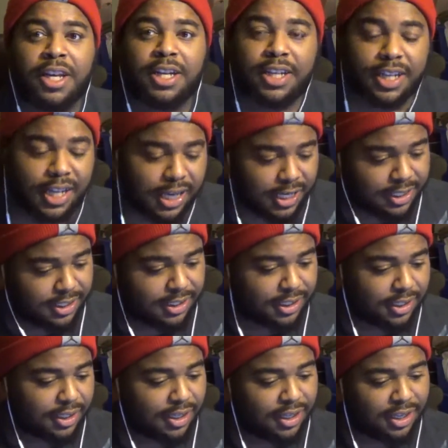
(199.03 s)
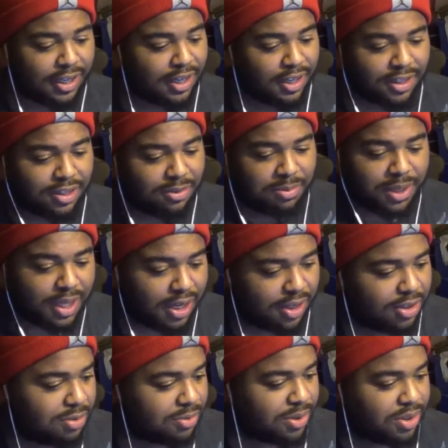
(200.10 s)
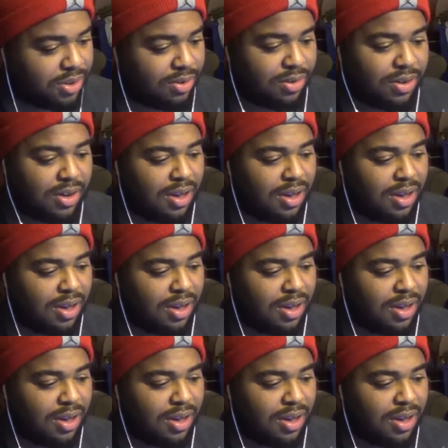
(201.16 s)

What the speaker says: classic, to be honest with you.